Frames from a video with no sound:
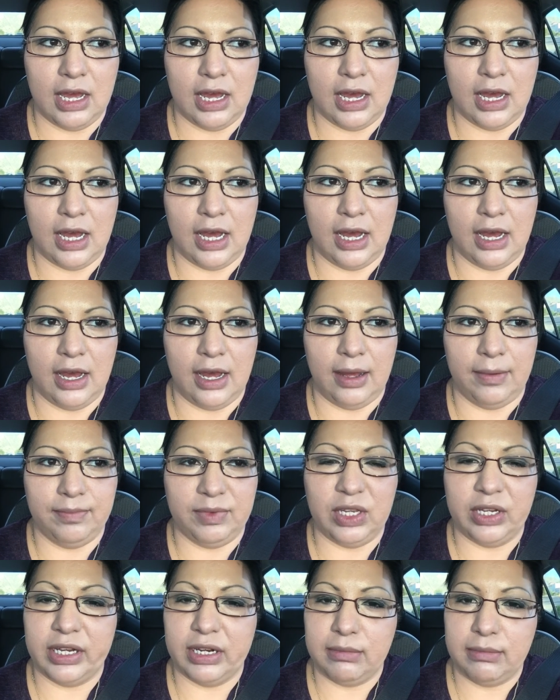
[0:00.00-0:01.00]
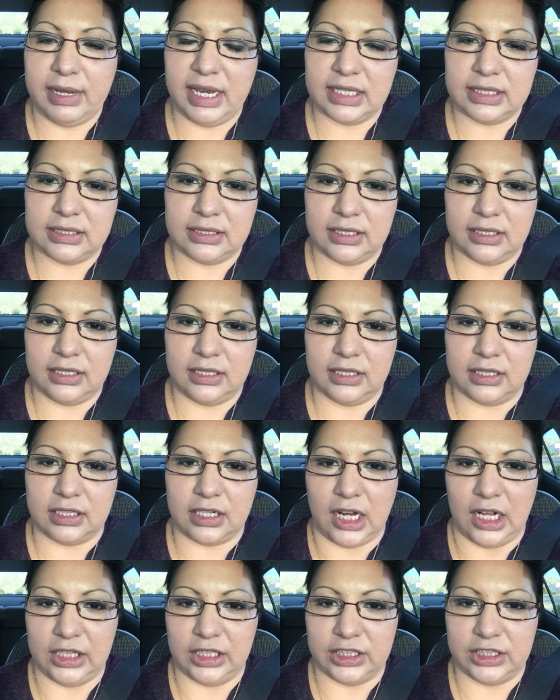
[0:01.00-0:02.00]
You can mix the
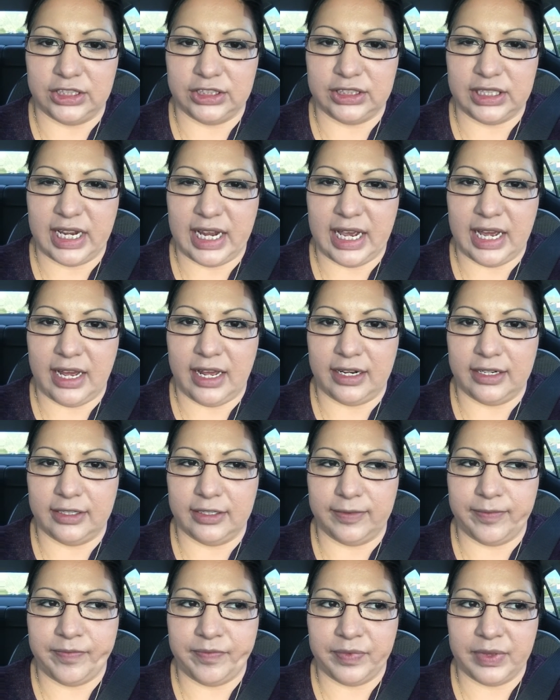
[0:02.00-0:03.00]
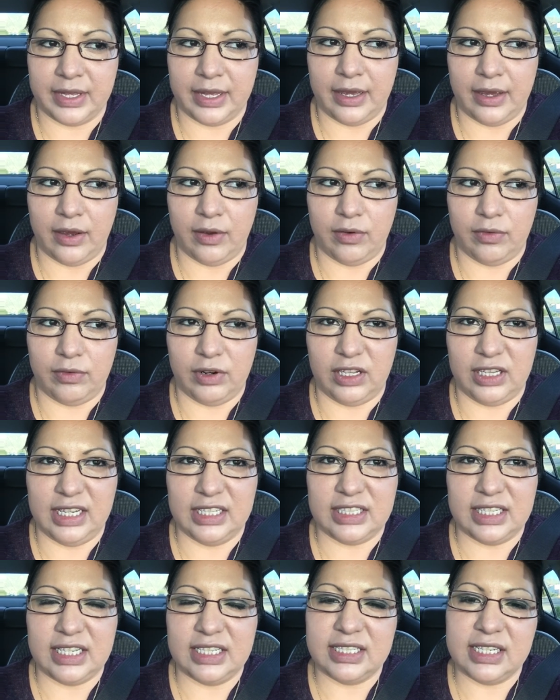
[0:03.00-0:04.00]
colors, and really
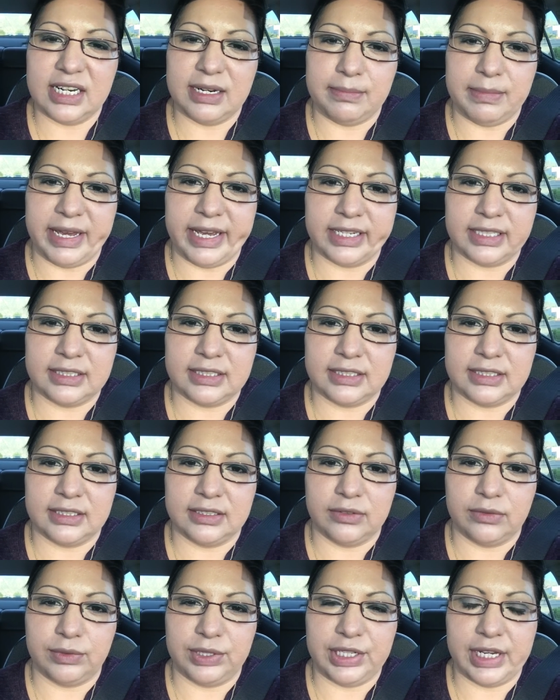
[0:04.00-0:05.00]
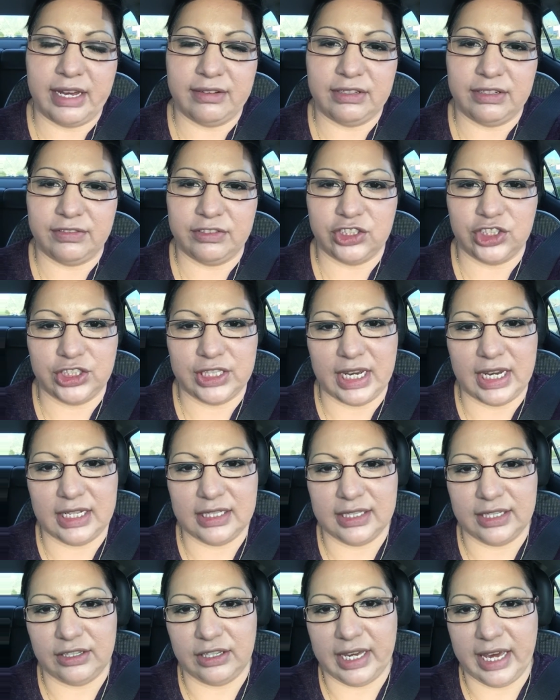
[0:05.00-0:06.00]
it's easy to mix when you have different
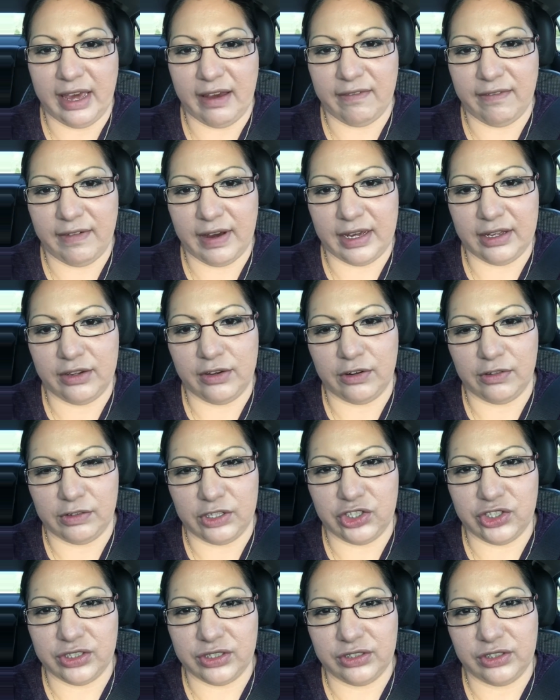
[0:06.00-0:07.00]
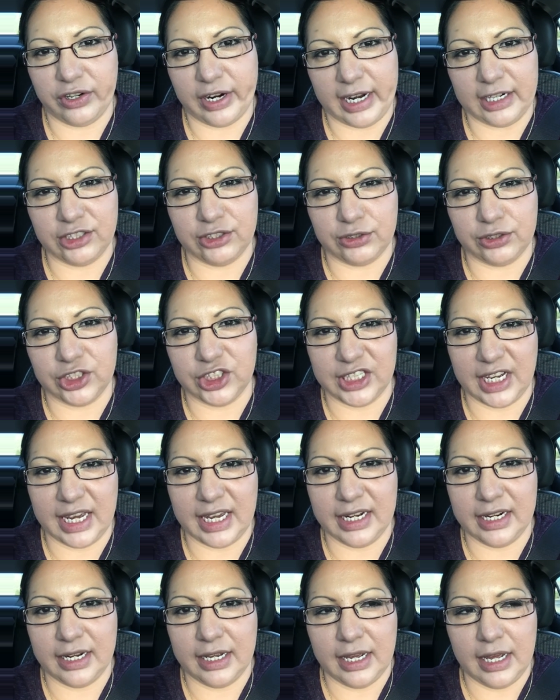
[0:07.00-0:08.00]
shades and you can't find your actual
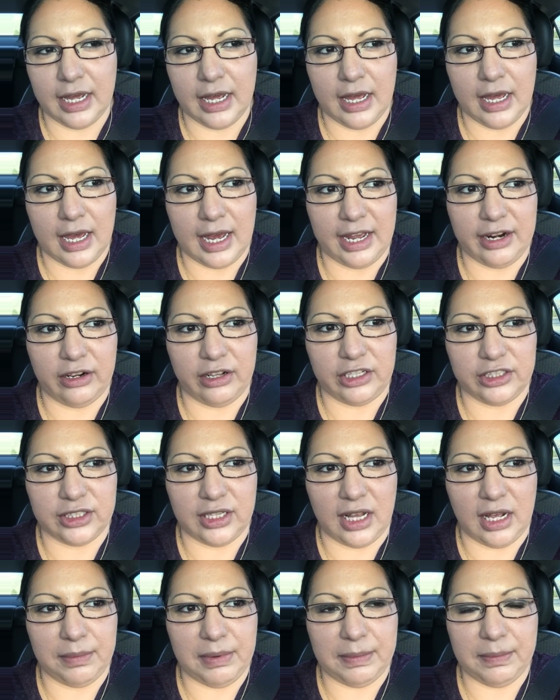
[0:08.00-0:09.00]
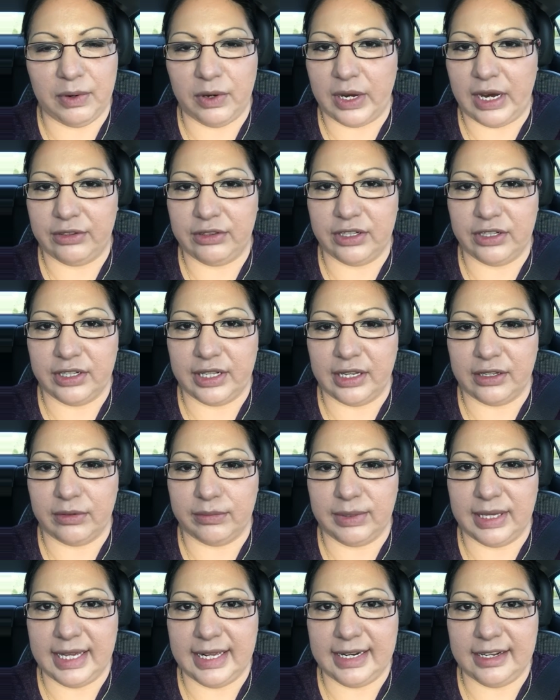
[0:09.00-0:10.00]
shade. I know there's a lot of people out there that are
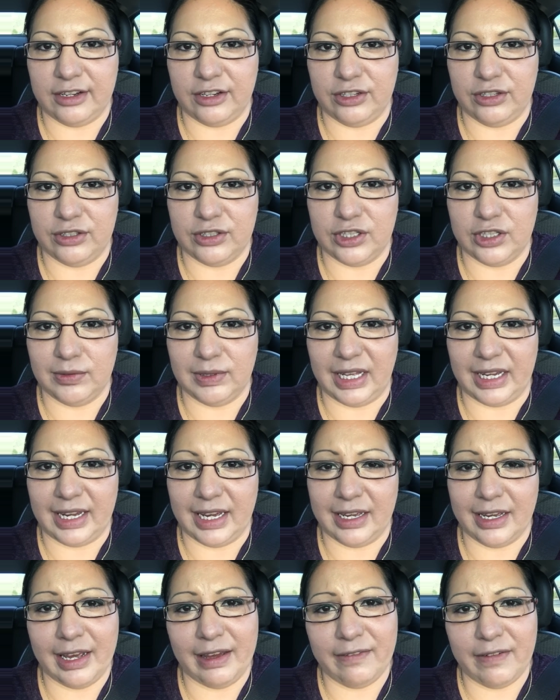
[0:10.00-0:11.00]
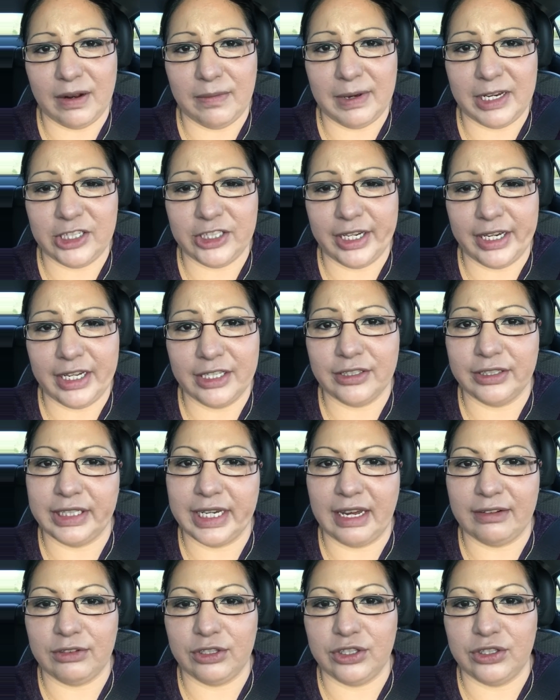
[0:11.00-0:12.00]
complaining on YouTube like, I can't find my shade, so you
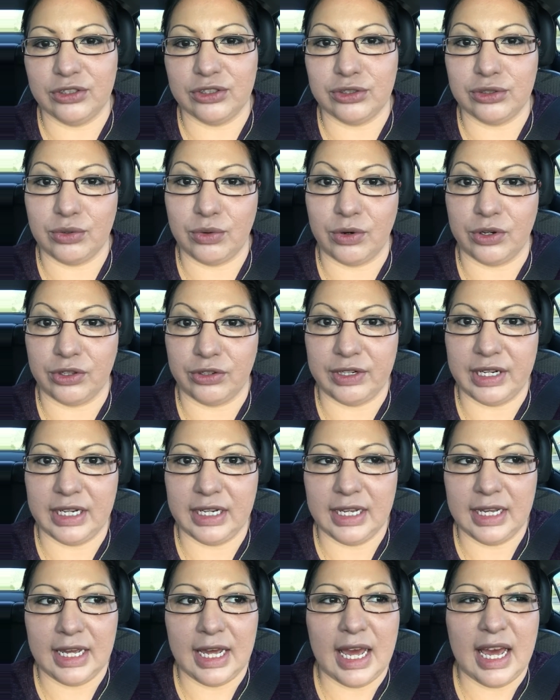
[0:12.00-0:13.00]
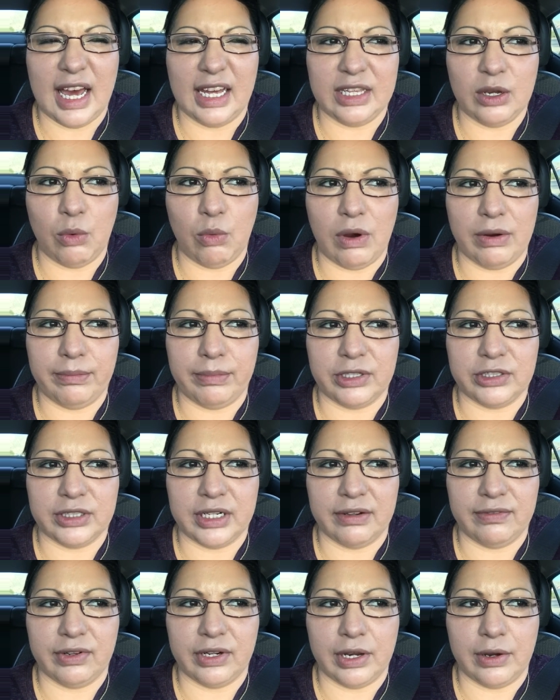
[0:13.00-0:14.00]
have to use 2 or 3. I think one
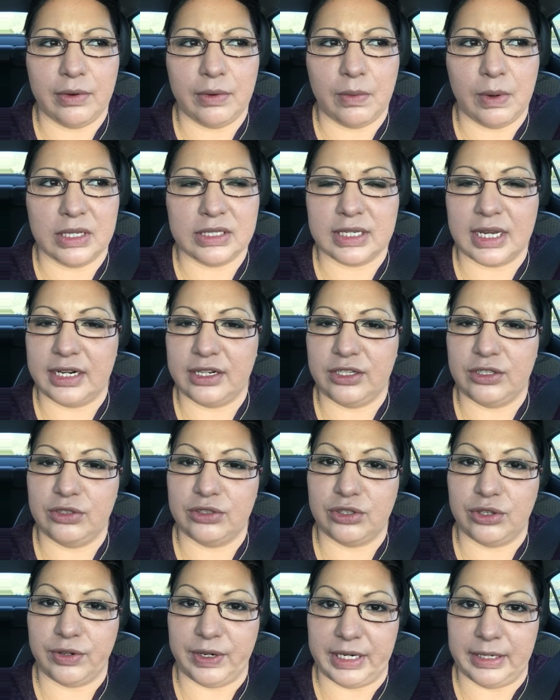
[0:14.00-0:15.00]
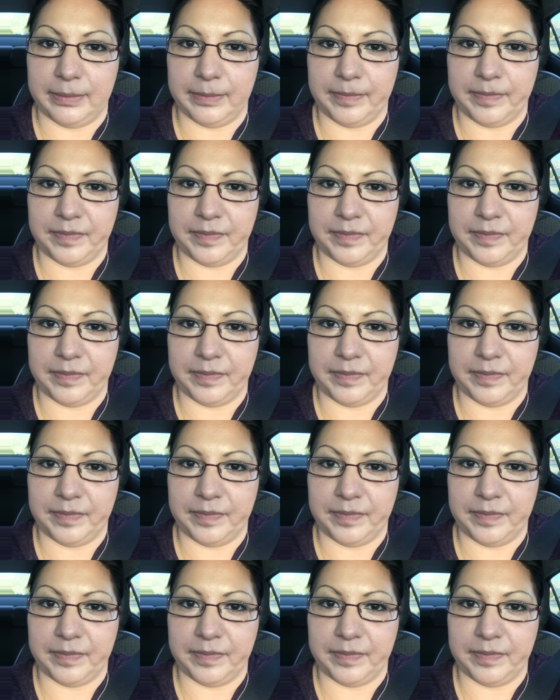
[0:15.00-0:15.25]
person, I forgot who it was, had to use 3.